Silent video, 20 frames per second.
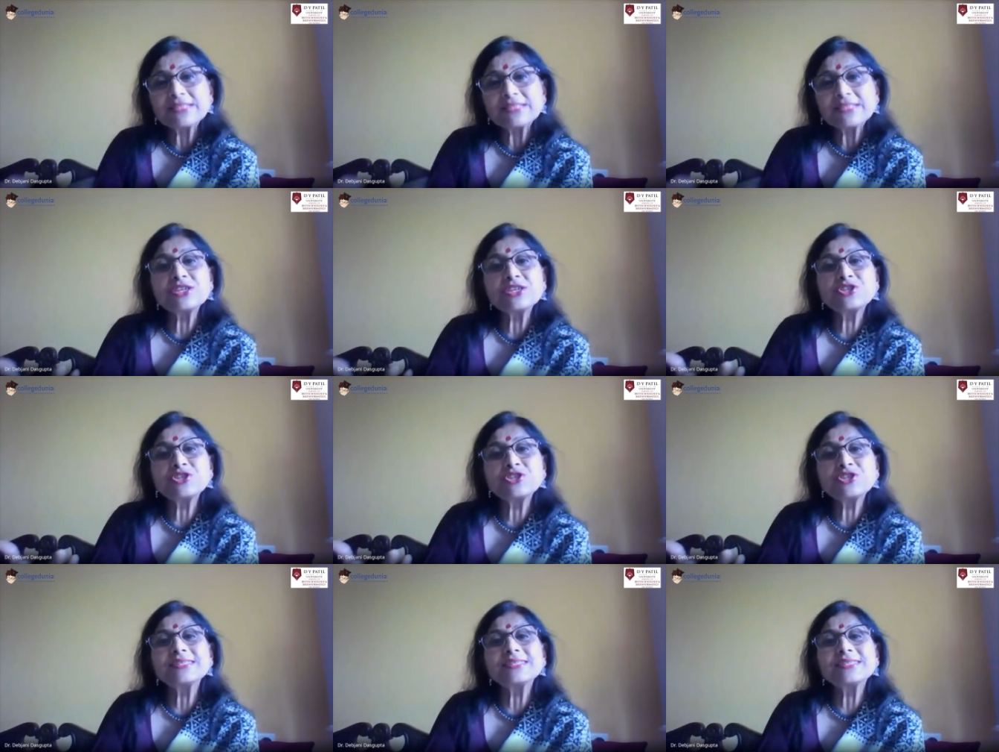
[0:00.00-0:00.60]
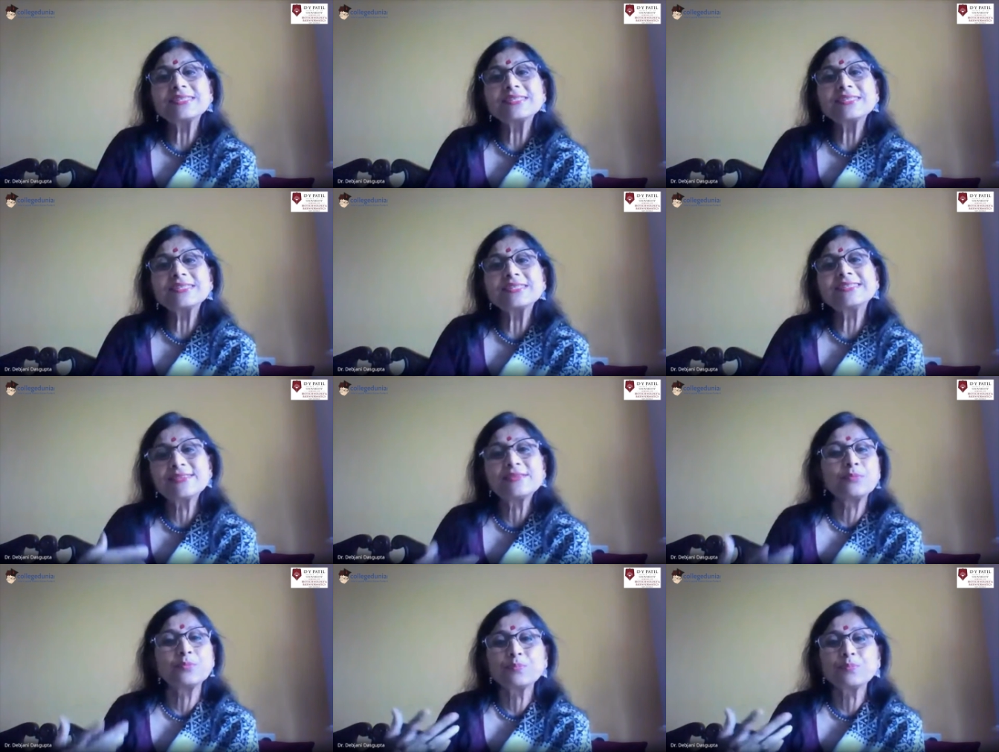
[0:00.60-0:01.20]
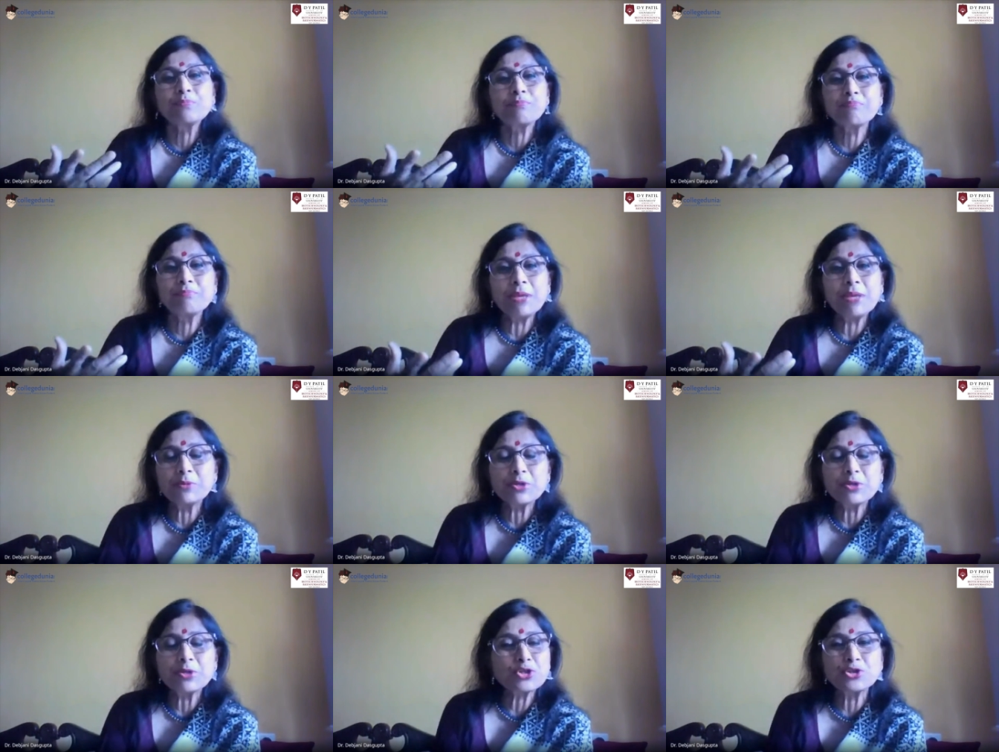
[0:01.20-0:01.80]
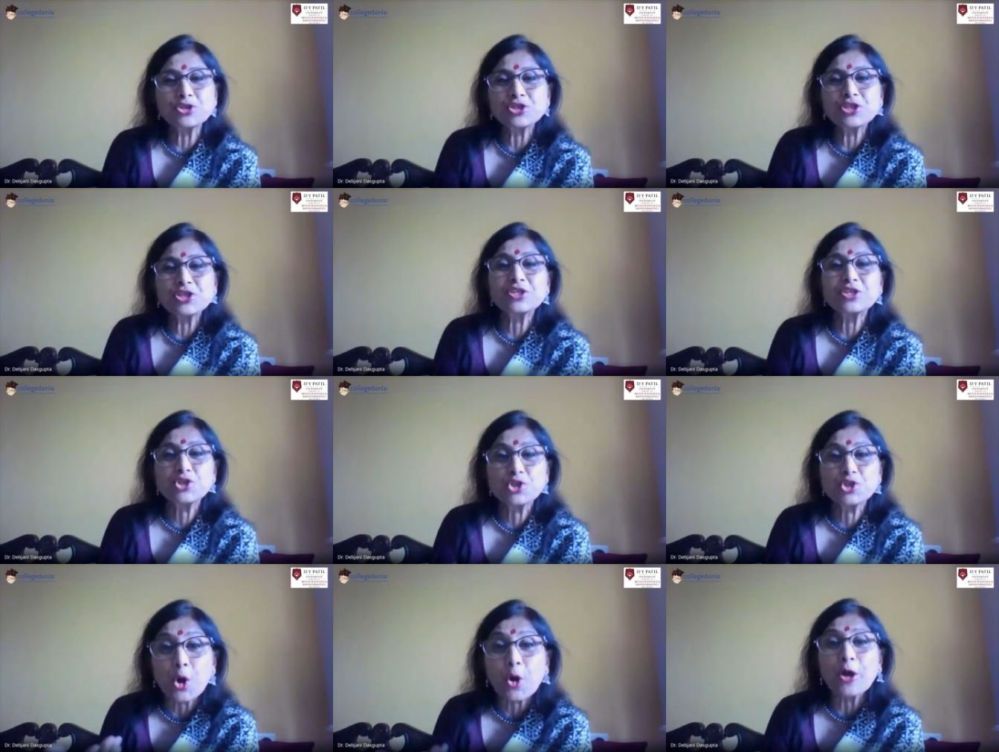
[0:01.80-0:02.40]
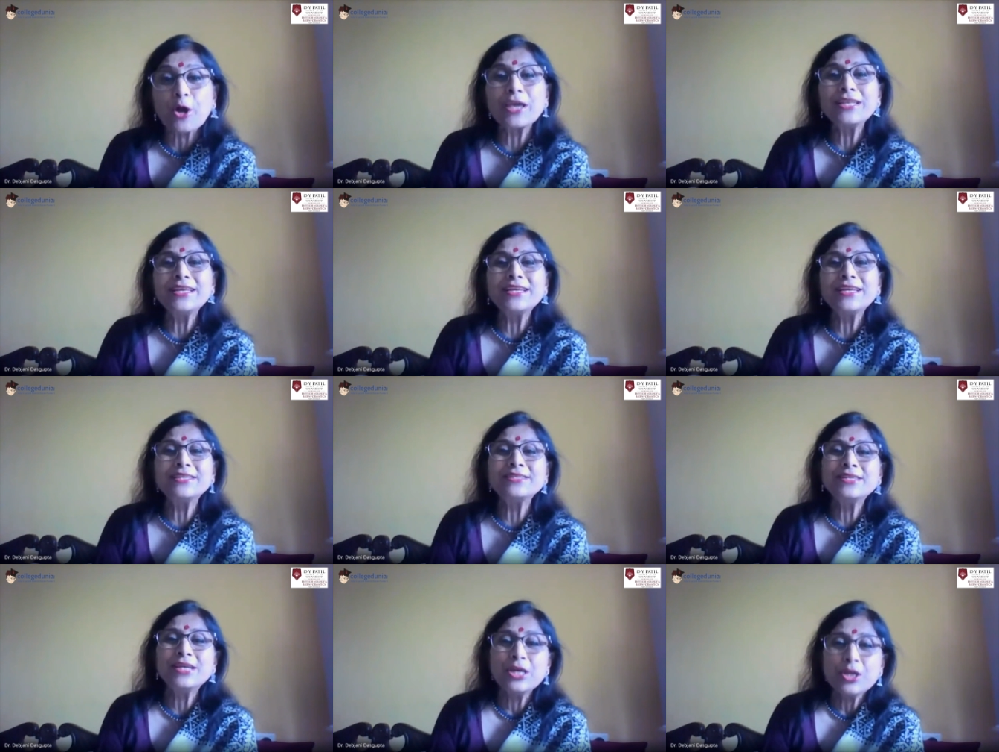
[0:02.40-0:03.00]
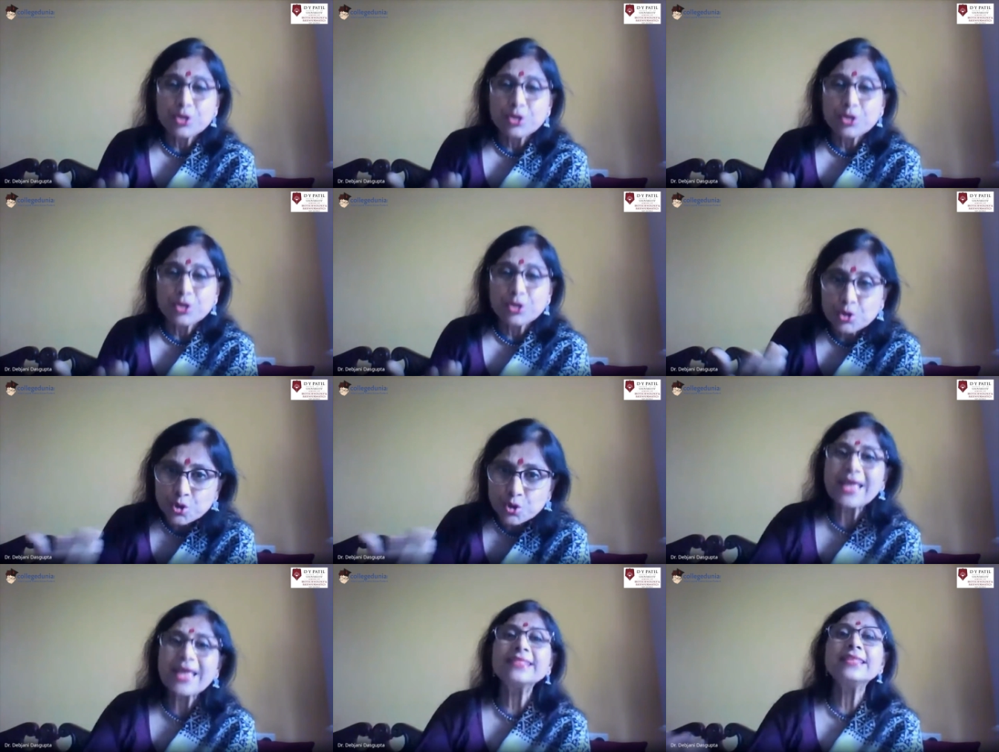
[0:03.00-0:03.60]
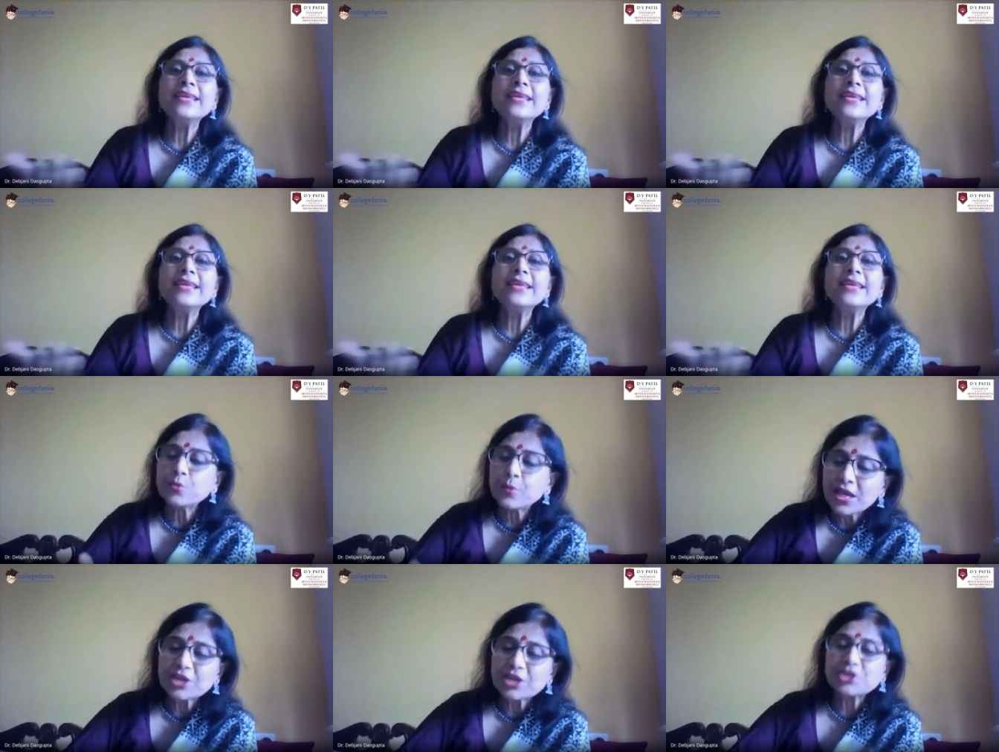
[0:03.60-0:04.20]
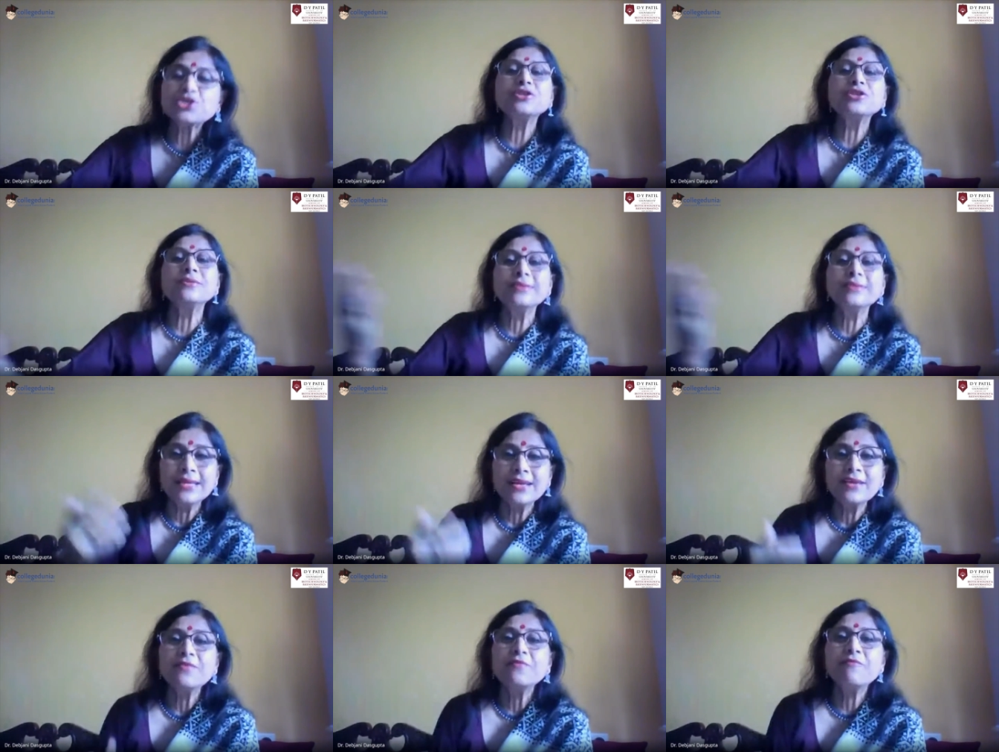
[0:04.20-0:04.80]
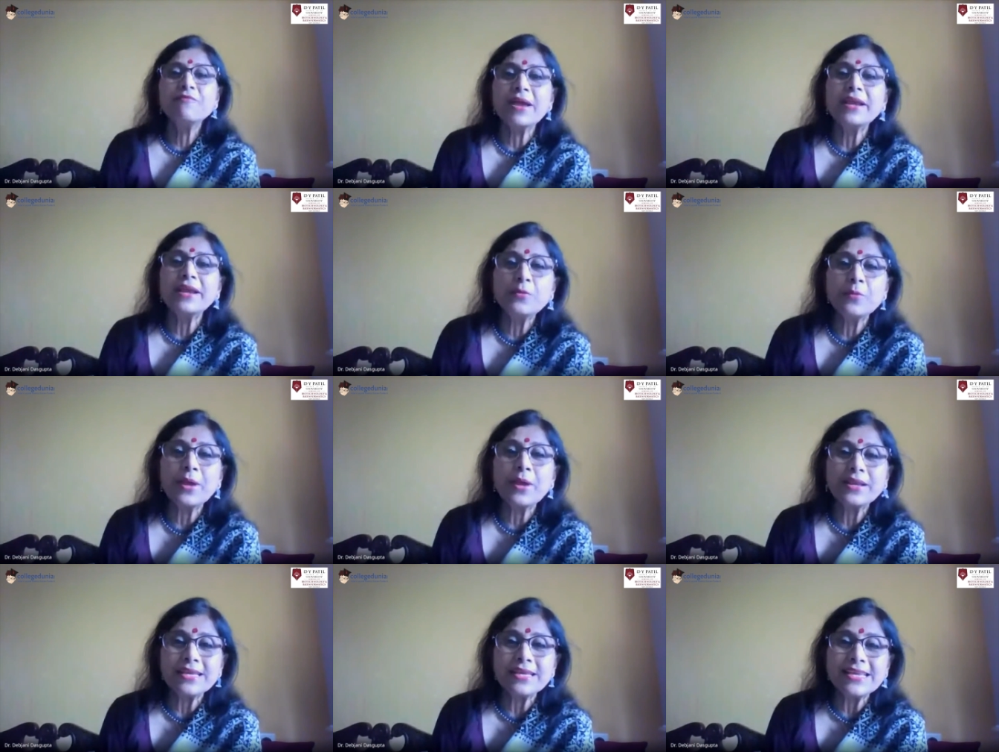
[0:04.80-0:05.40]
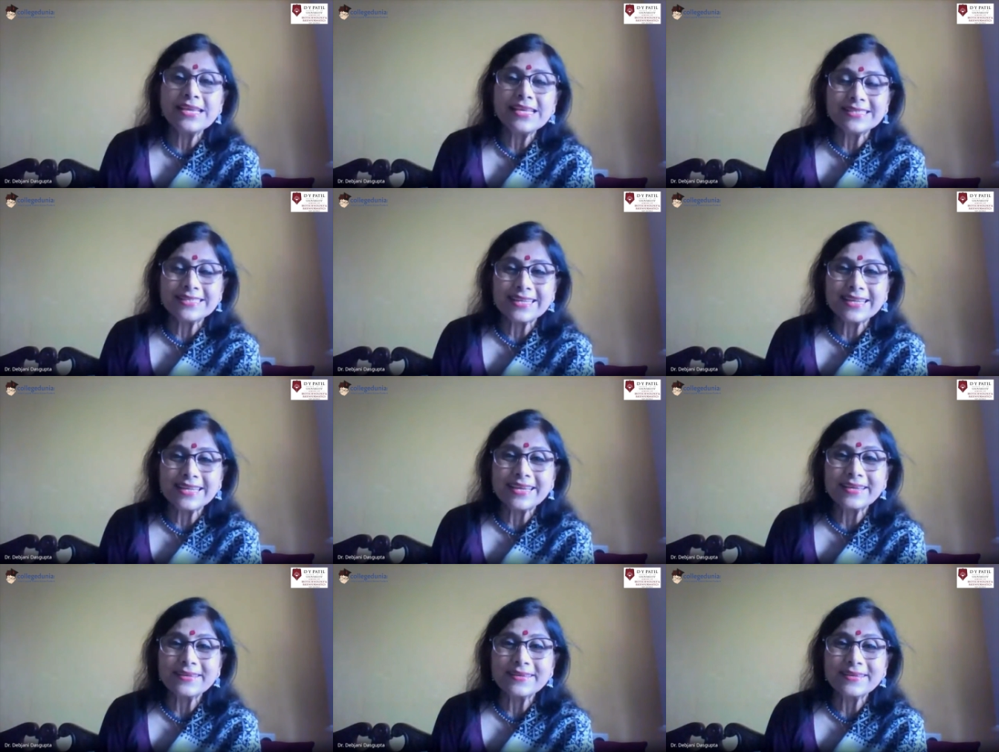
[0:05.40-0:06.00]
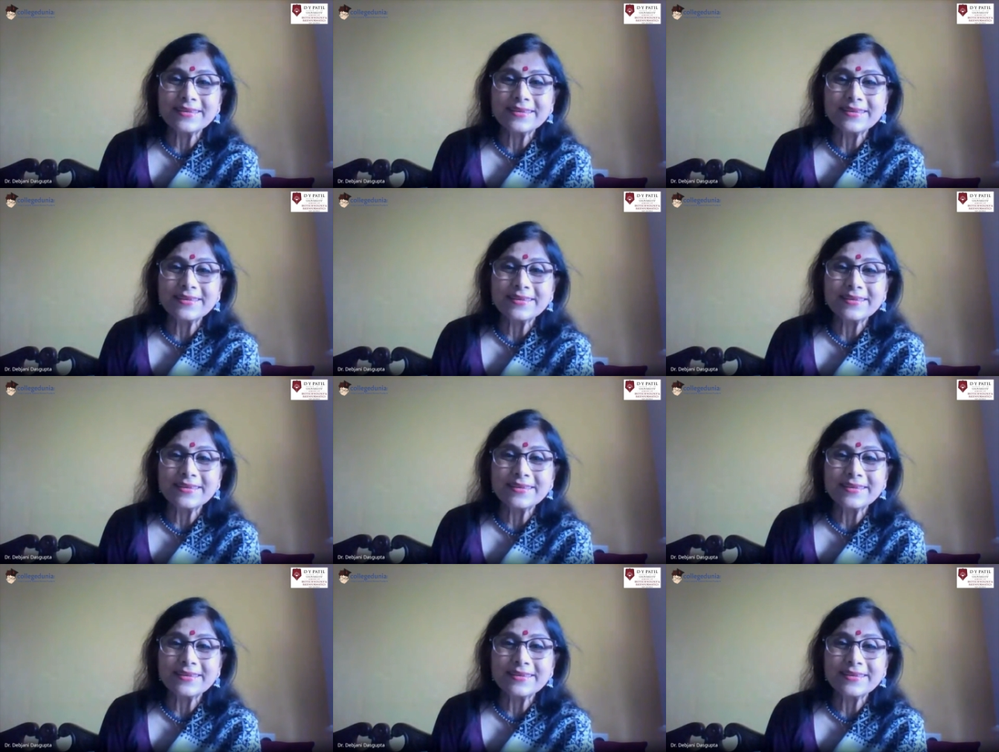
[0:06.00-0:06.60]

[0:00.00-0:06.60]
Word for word: my message is that people should just join in to get the education very, very easily.